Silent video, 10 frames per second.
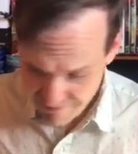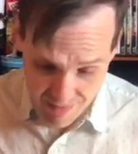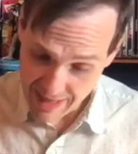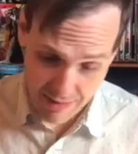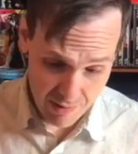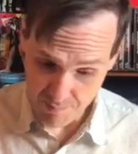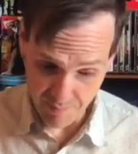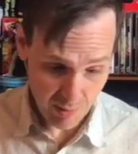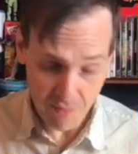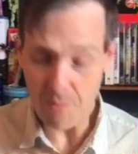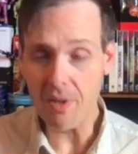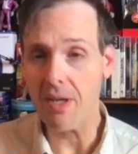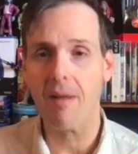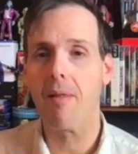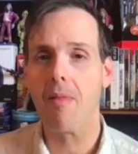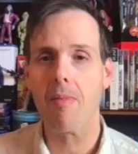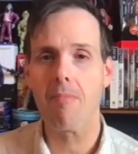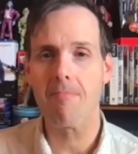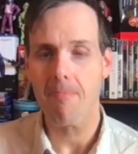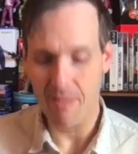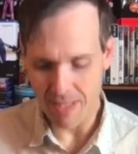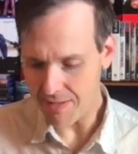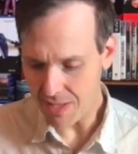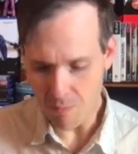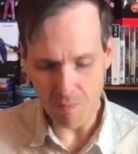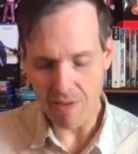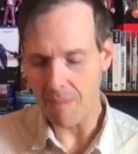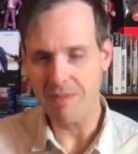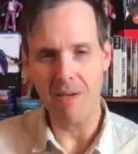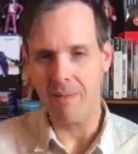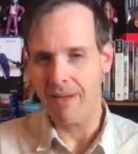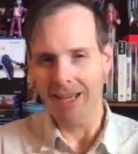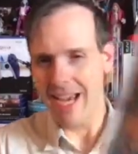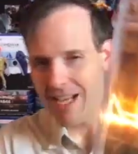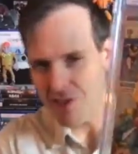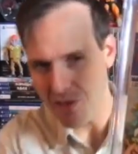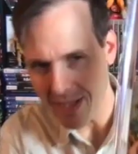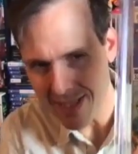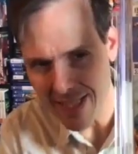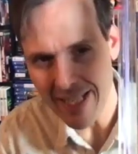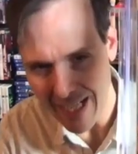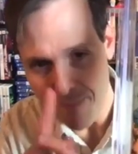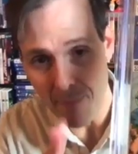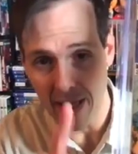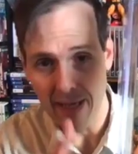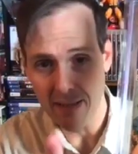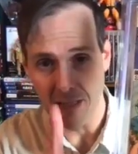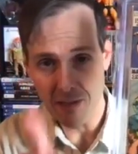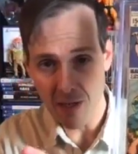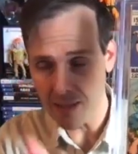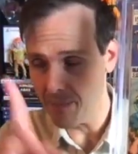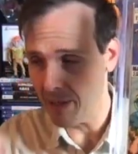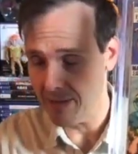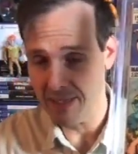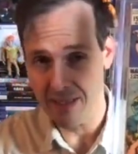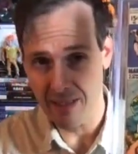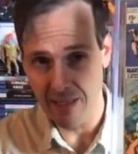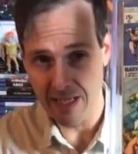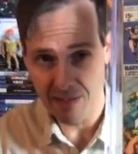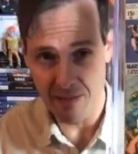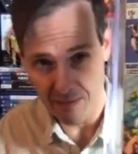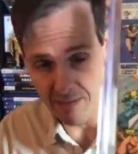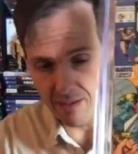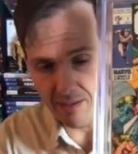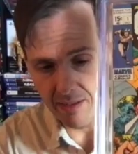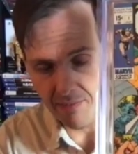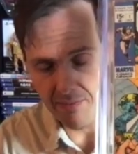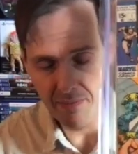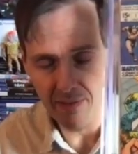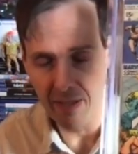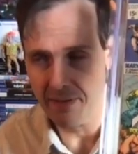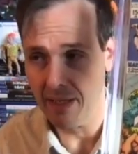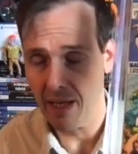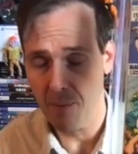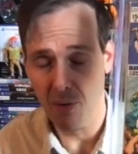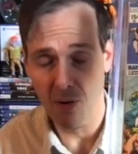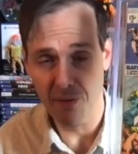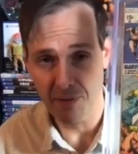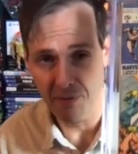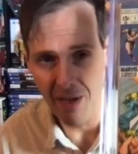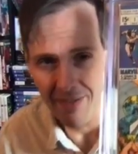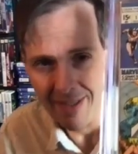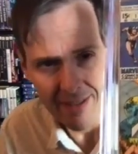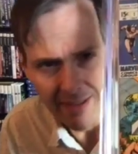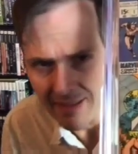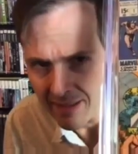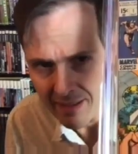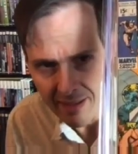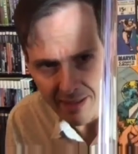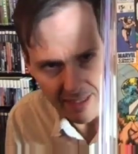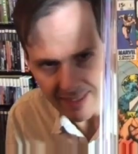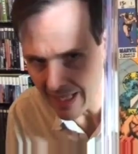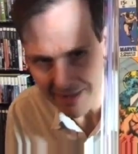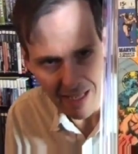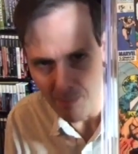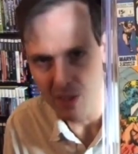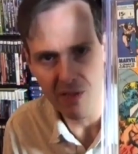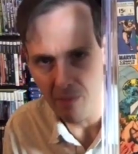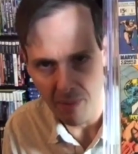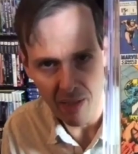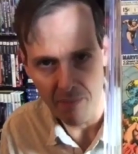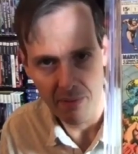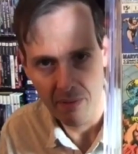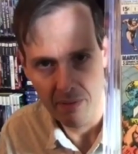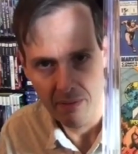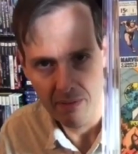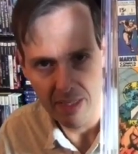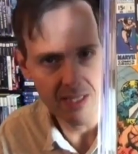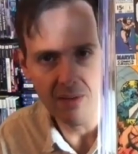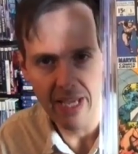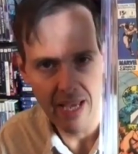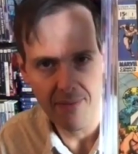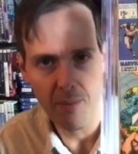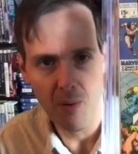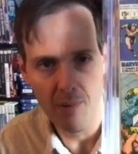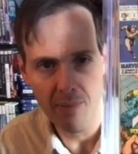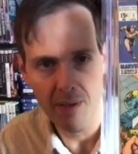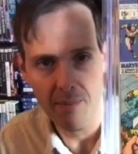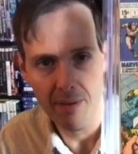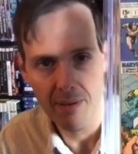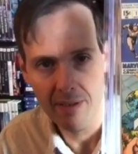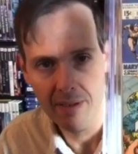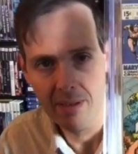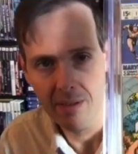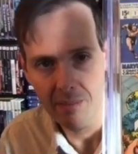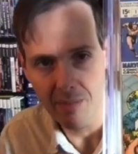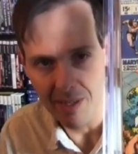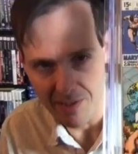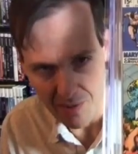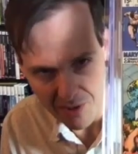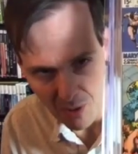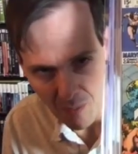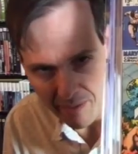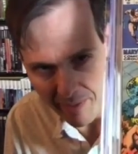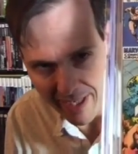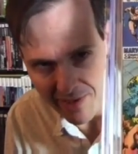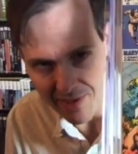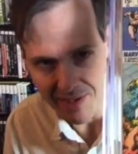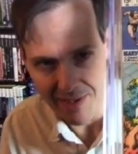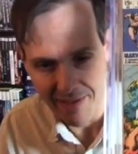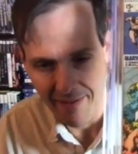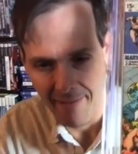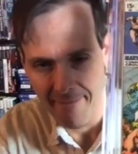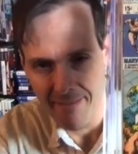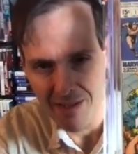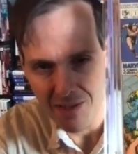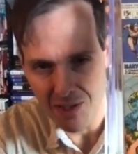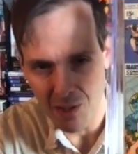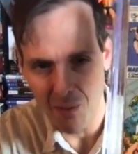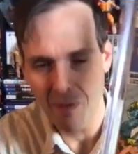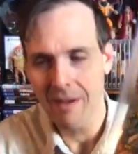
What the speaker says: it was a beautiful book. But then this one popped up. And as you can see, and I talked about this in the I think Comic Book Haul 55, it's not that much of a bump. It's only half a point bump. But it's also white pages. So